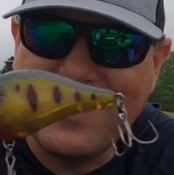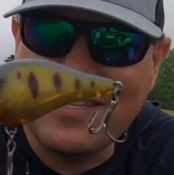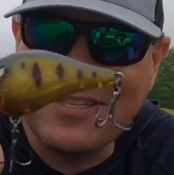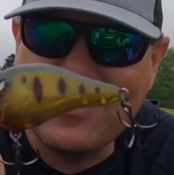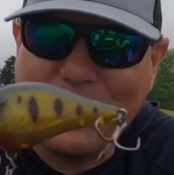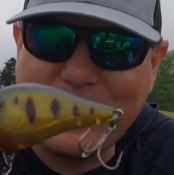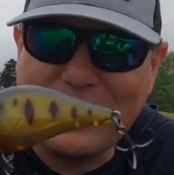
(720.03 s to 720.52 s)

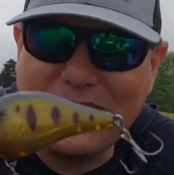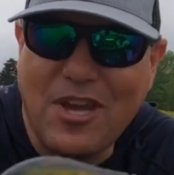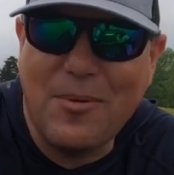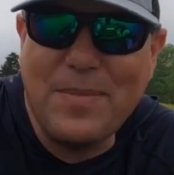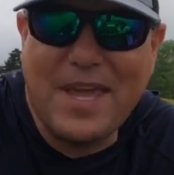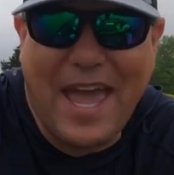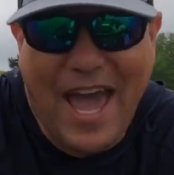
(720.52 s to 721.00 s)
this is what's
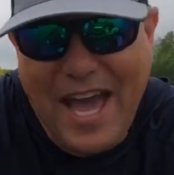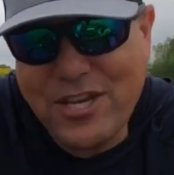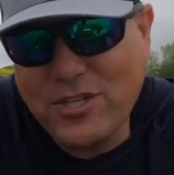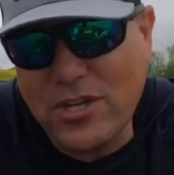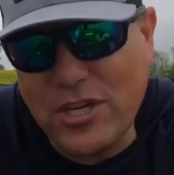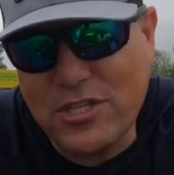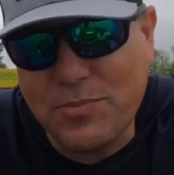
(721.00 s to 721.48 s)
coming
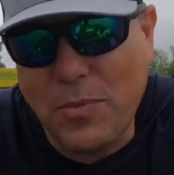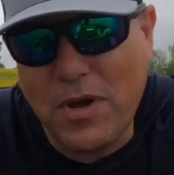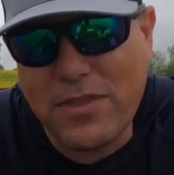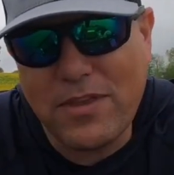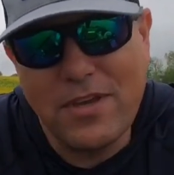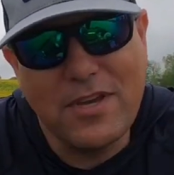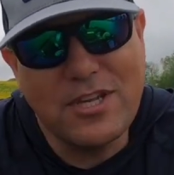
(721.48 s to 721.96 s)
at you each
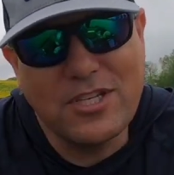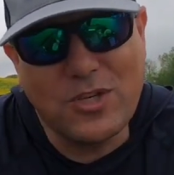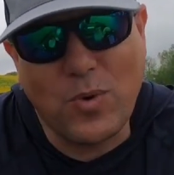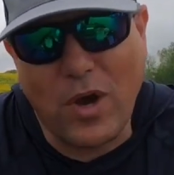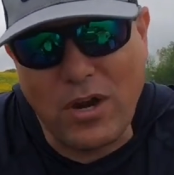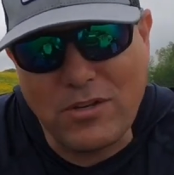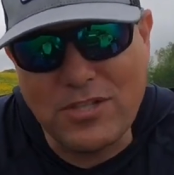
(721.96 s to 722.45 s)
month
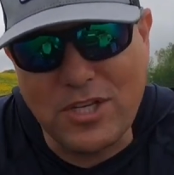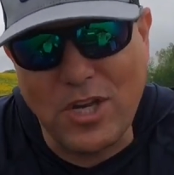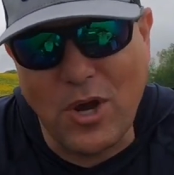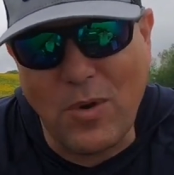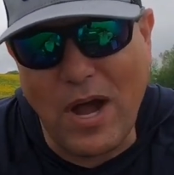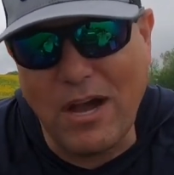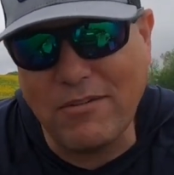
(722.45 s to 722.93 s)
to quite honestly
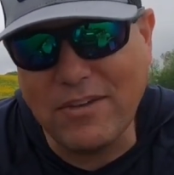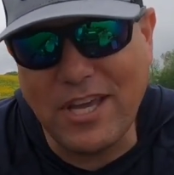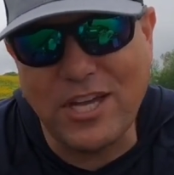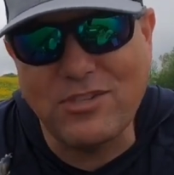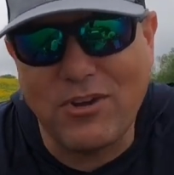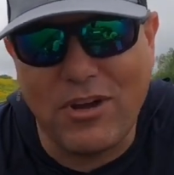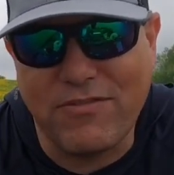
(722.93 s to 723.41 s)
go out,
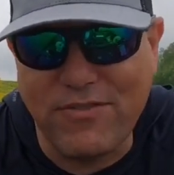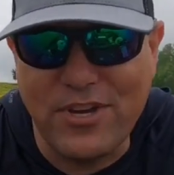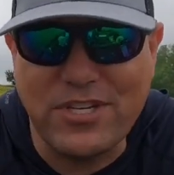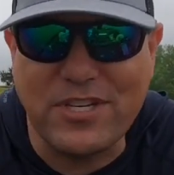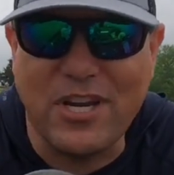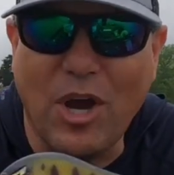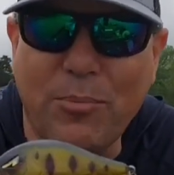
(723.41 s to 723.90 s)
catch a lot of
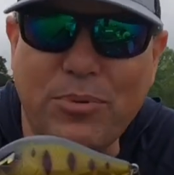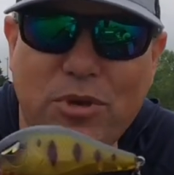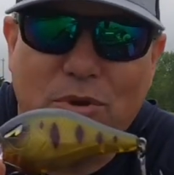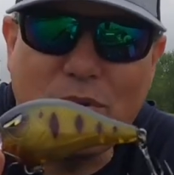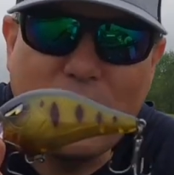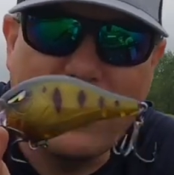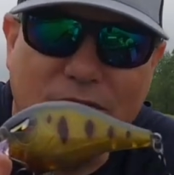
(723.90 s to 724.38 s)
fish and help
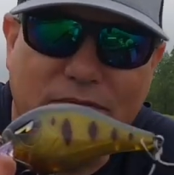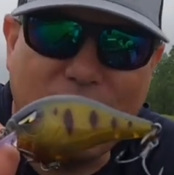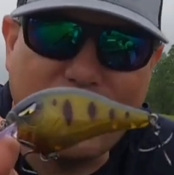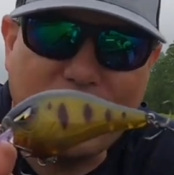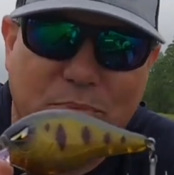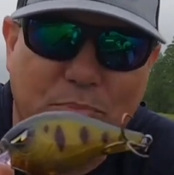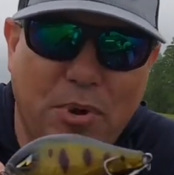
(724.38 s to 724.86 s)
you
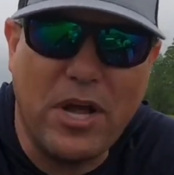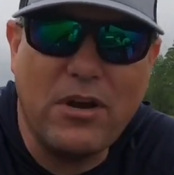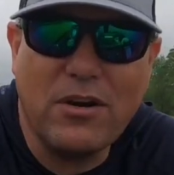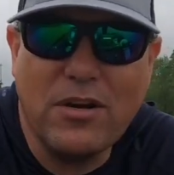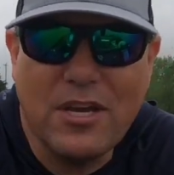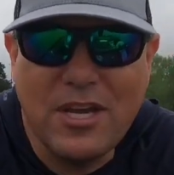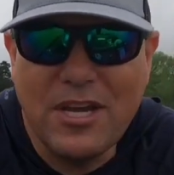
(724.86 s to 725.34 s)
fish
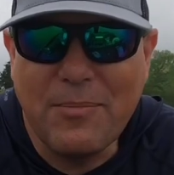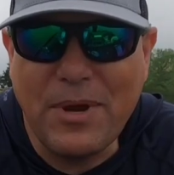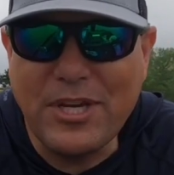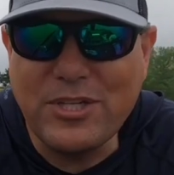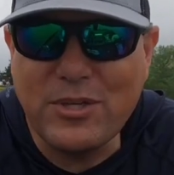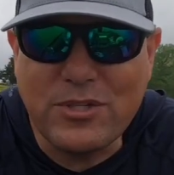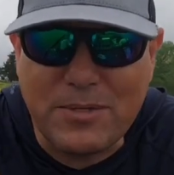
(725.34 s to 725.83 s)
better.
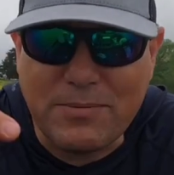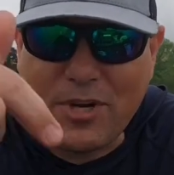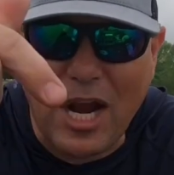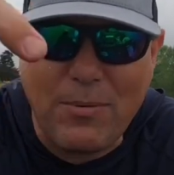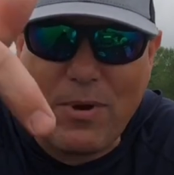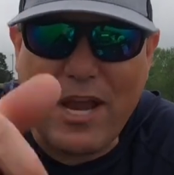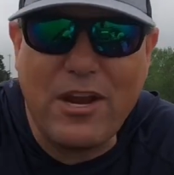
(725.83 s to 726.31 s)
Make sure you
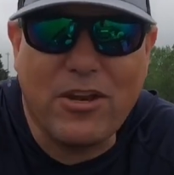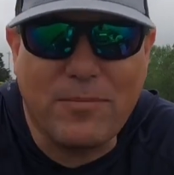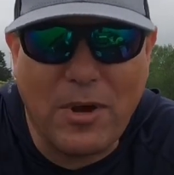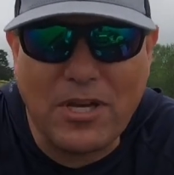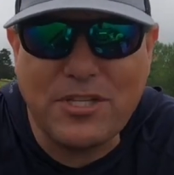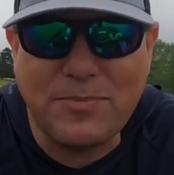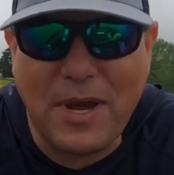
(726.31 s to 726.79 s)
subscribe right here to
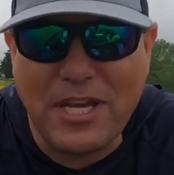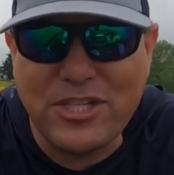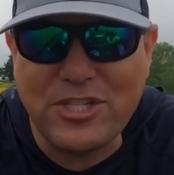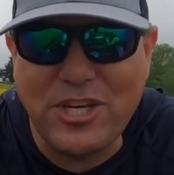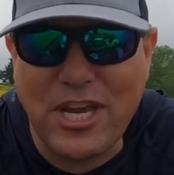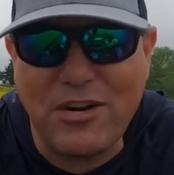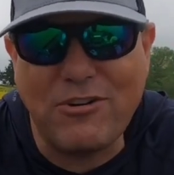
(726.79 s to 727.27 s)
the Monster
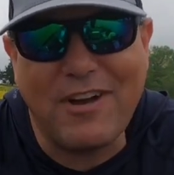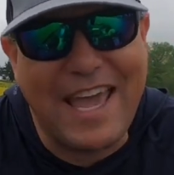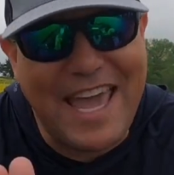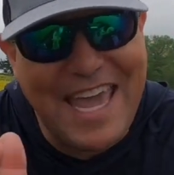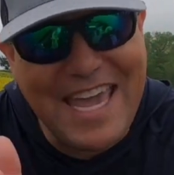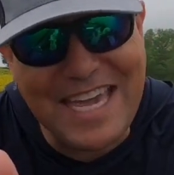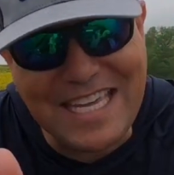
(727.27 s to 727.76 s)
Bass channel
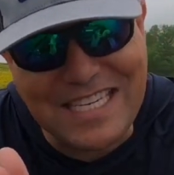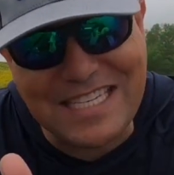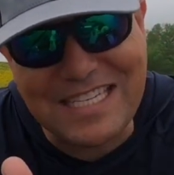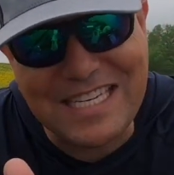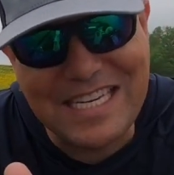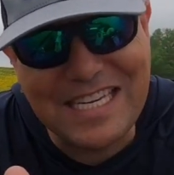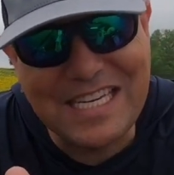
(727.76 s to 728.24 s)

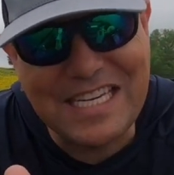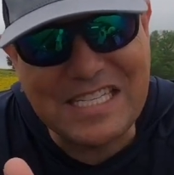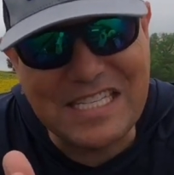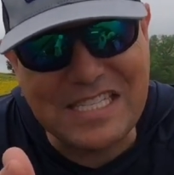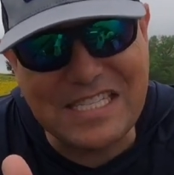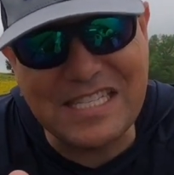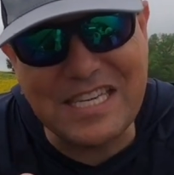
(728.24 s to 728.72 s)
and
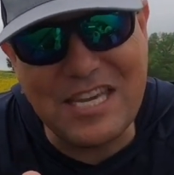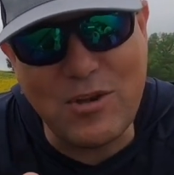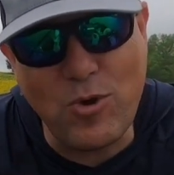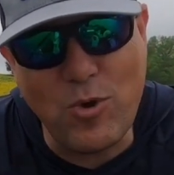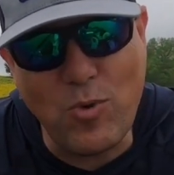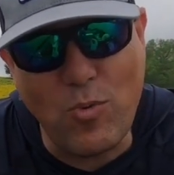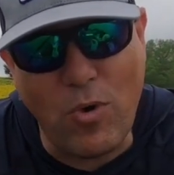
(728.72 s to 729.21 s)
to see
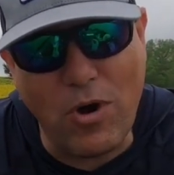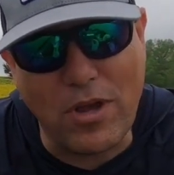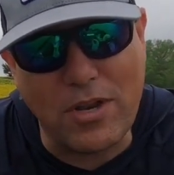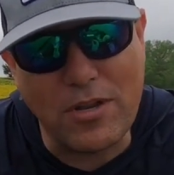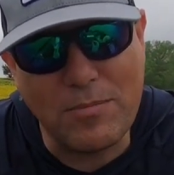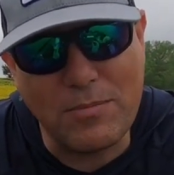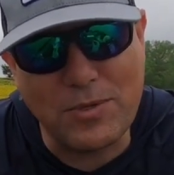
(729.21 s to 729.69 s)
who
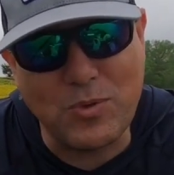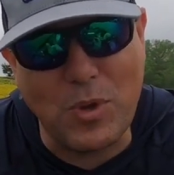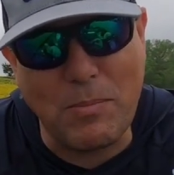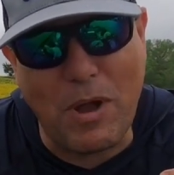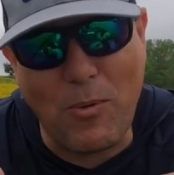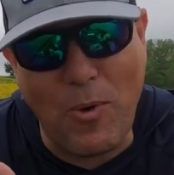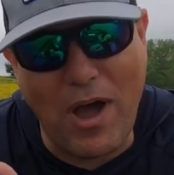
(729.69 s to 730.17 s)
won
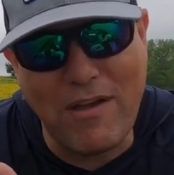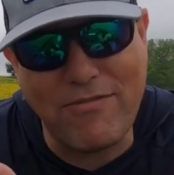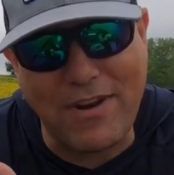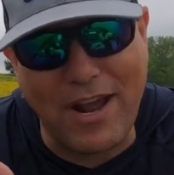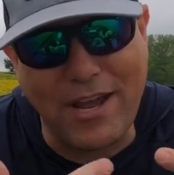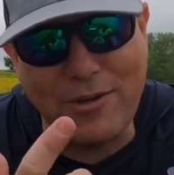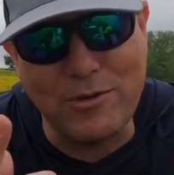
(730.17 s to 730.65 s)
between my
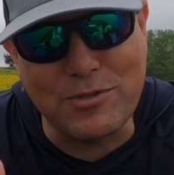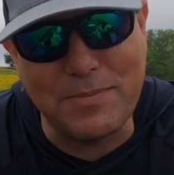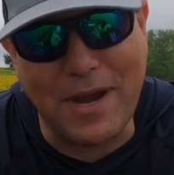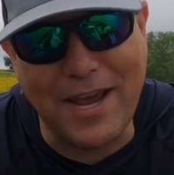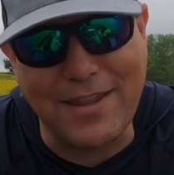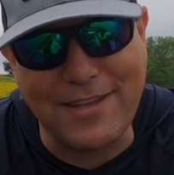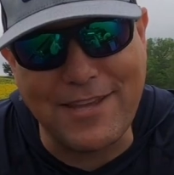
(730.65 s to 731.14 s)
wife and I, who's
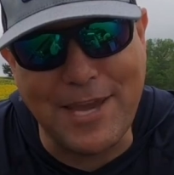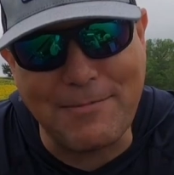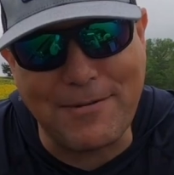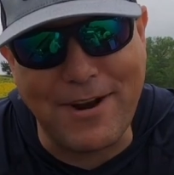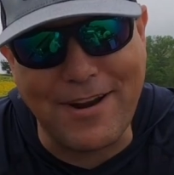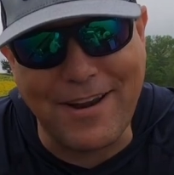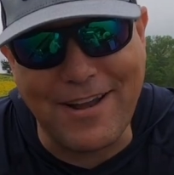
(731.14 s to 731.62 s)
behind the
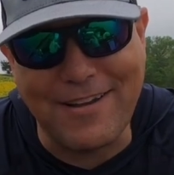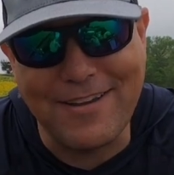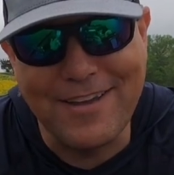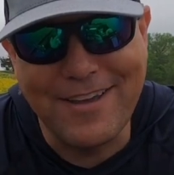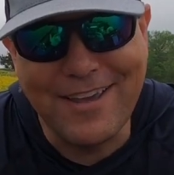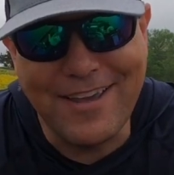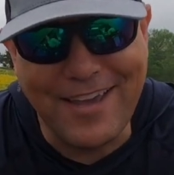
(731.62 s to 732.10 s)
camera right now.
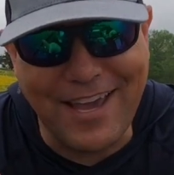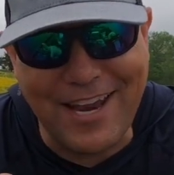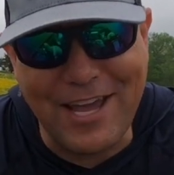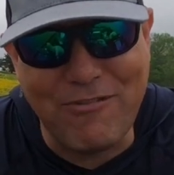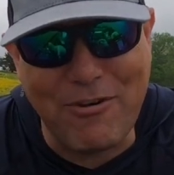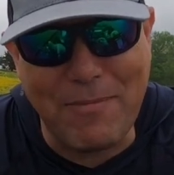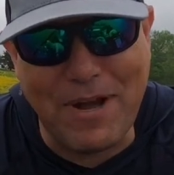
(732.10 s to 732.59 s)
You gotta
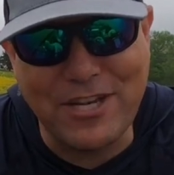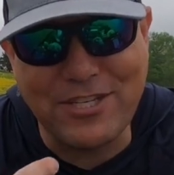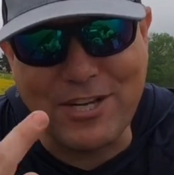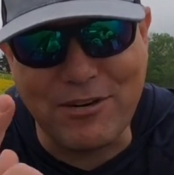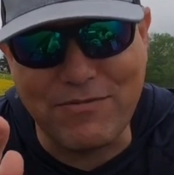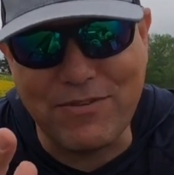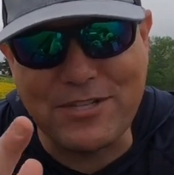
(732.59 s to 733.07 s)
head over to my
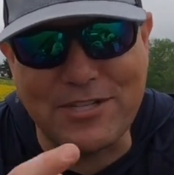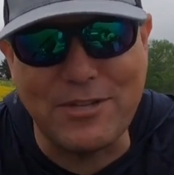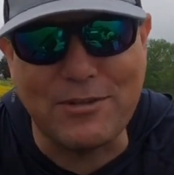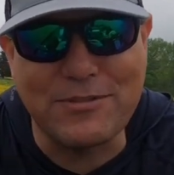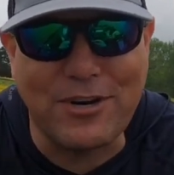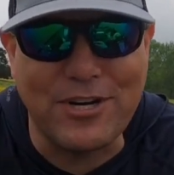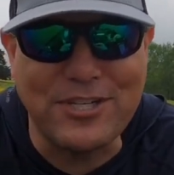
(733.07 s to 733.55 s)
channel, Fish
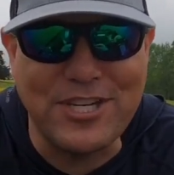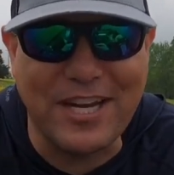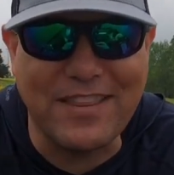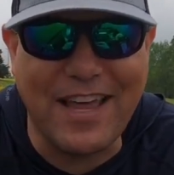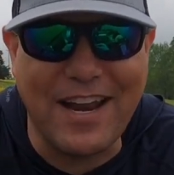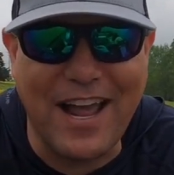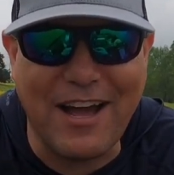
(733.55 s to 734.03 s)
Lone Star,
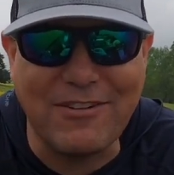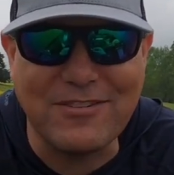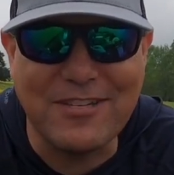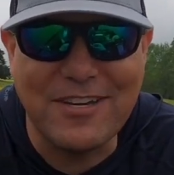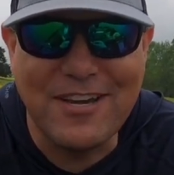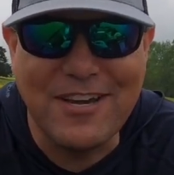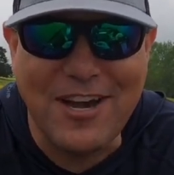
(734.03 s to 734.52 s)
check that out.